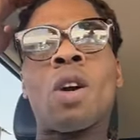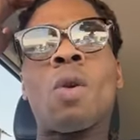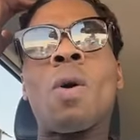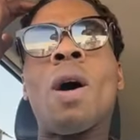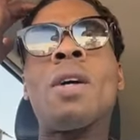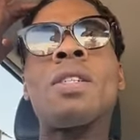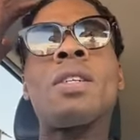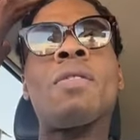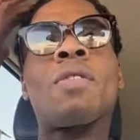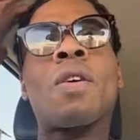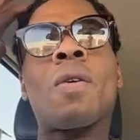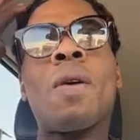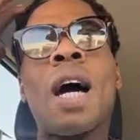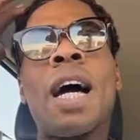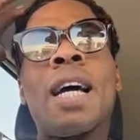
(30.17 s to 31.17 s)
The cross of
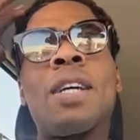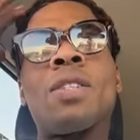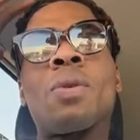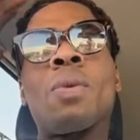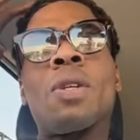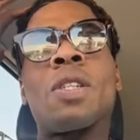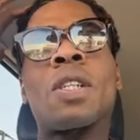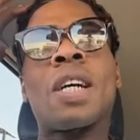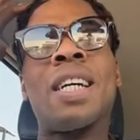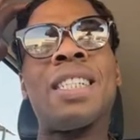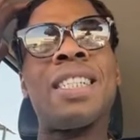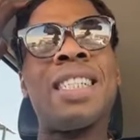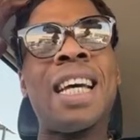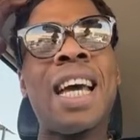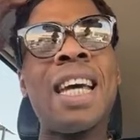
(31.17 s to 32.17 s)
Christ was
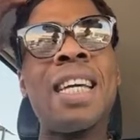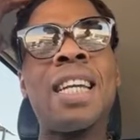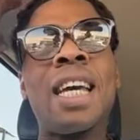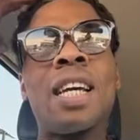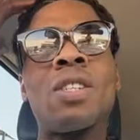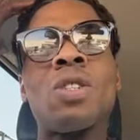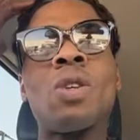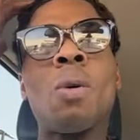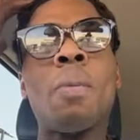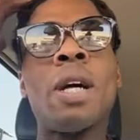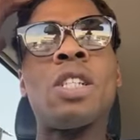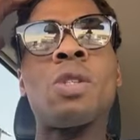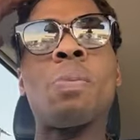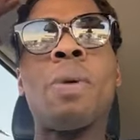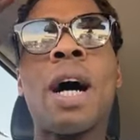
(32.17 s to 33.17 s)
containing so
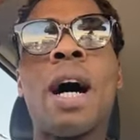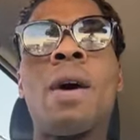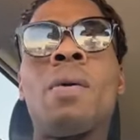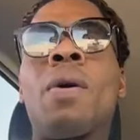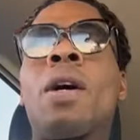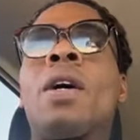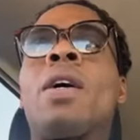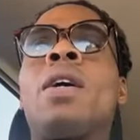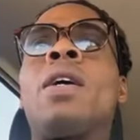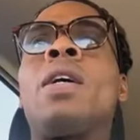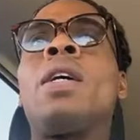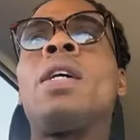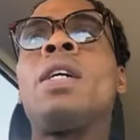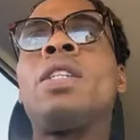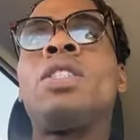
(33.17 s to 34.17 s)
much power
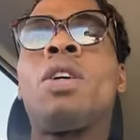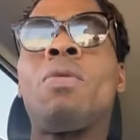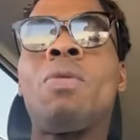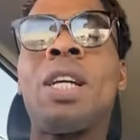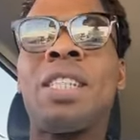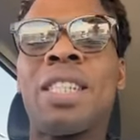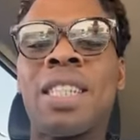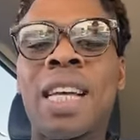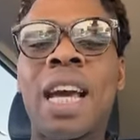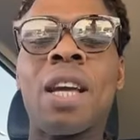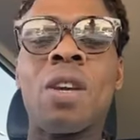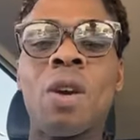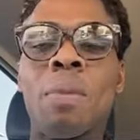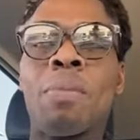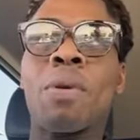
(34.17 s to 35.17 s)
to
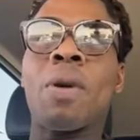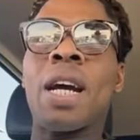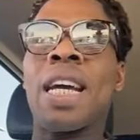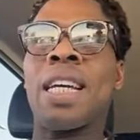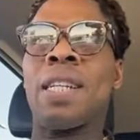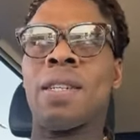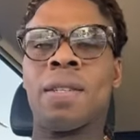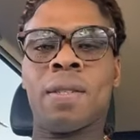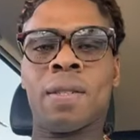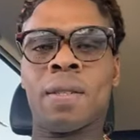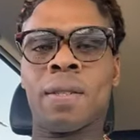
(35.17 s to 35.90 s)
reset your brain,